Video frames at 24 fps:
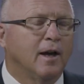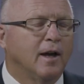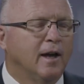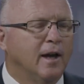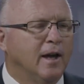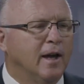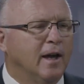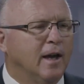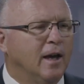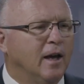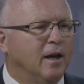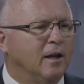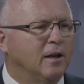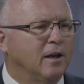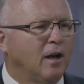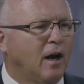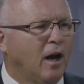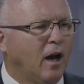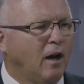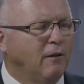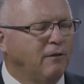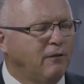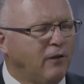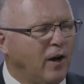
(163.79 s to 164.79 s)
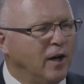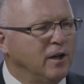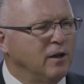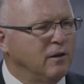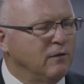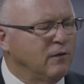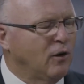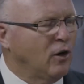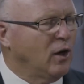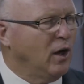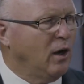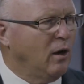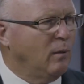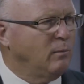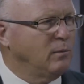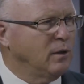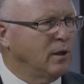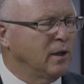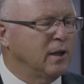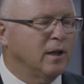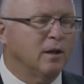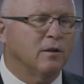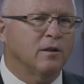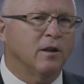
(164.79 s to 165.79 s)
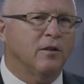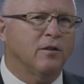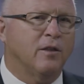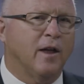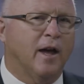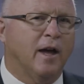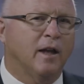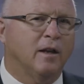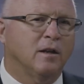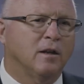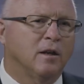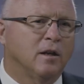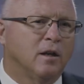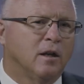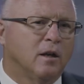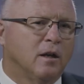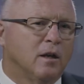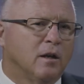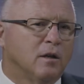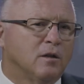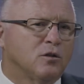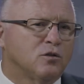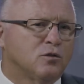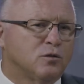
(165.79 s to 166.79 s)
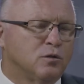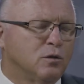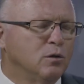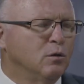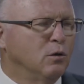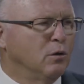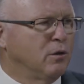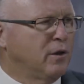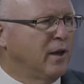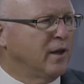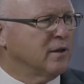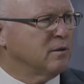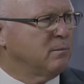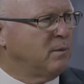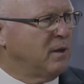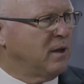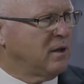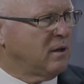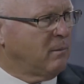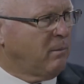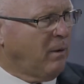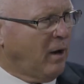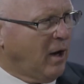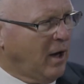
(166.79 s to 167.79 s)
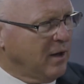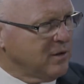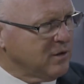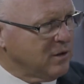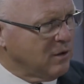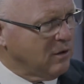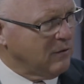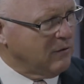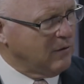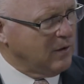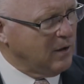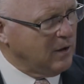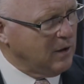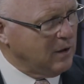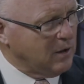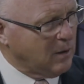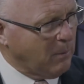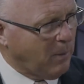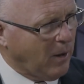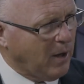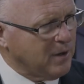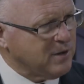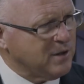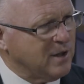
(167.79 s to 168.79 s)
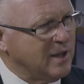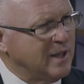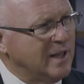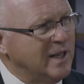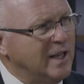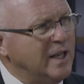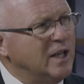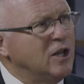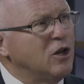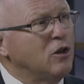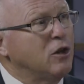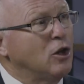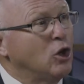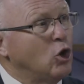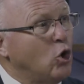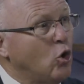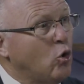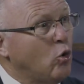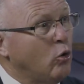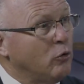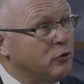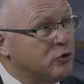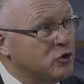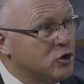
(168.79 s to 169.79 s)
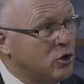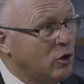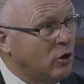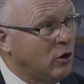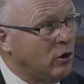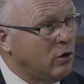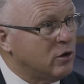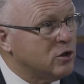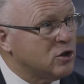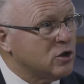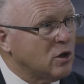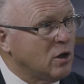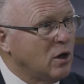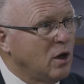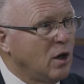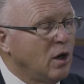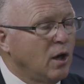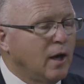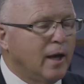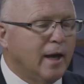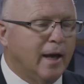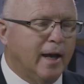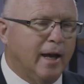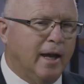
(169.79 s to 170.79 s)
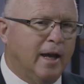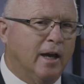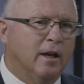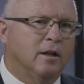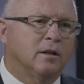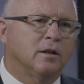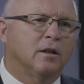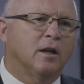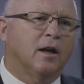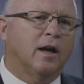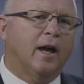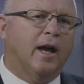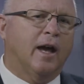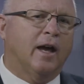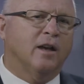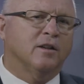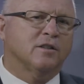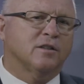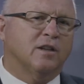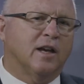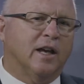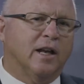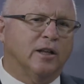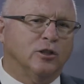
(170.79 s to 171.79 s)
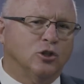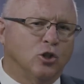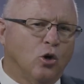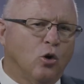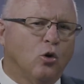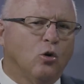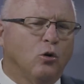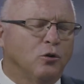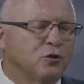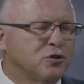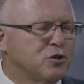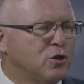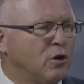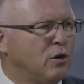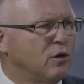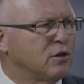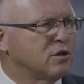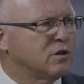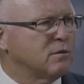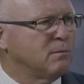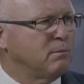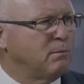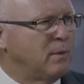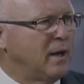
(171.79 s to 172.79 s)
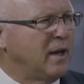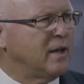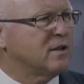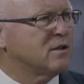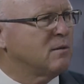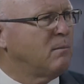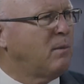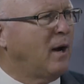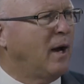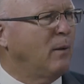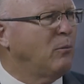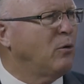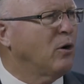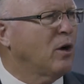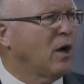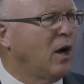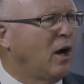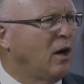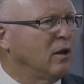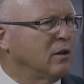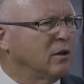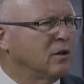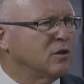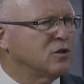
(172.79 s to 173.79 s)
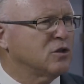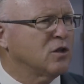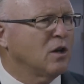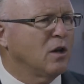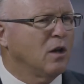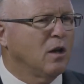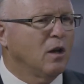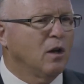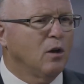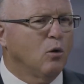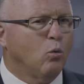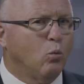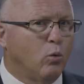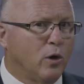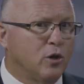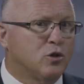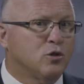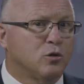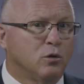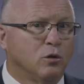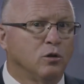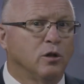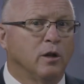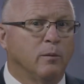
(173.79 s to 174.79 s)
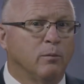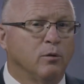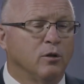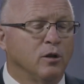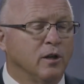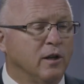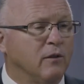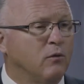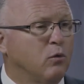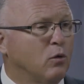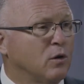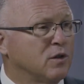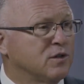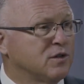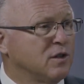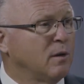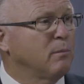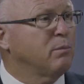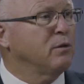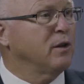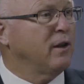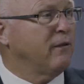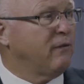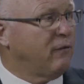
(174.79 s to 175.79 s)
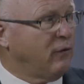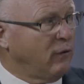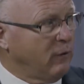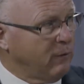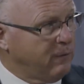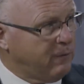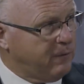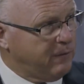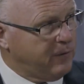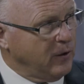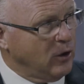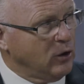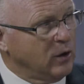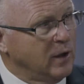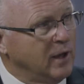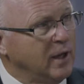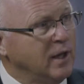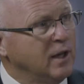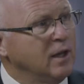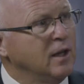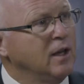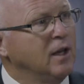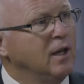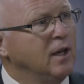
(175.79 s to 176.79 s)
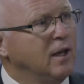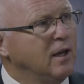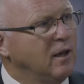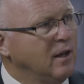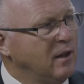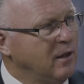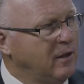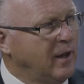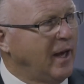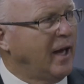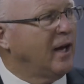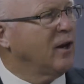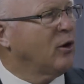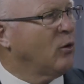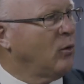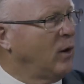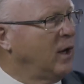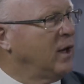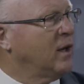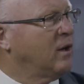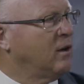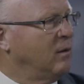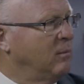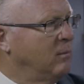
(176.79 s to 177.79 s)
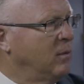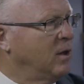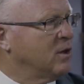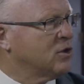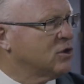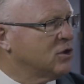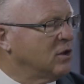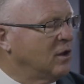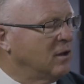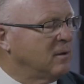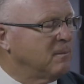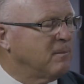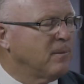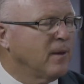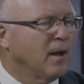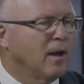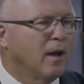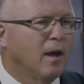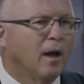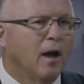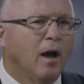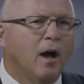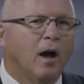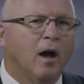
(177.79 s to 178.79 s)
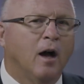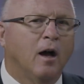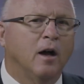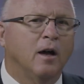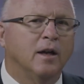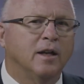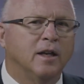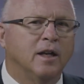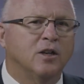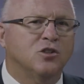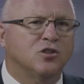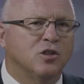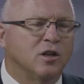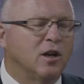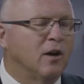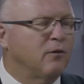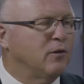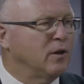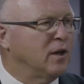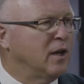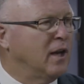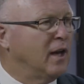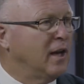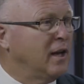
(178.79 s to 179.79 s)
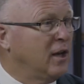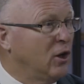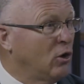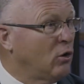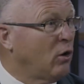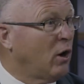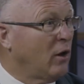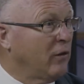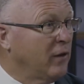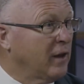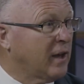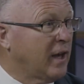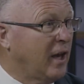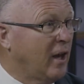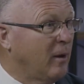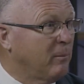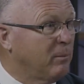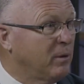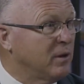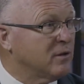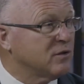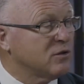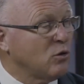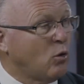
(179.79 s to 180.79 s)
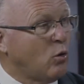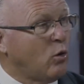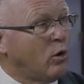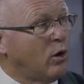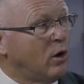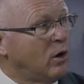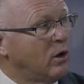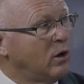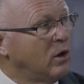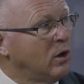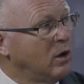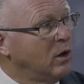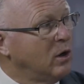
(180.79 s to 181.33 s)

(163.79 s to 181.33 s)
And I find it very humbling that that truth has been deposited, deposited into the local church. And uh, as a local church based Bible college, we truly believe we're simply fulfilling that great commission uh, each and every day here on the campus or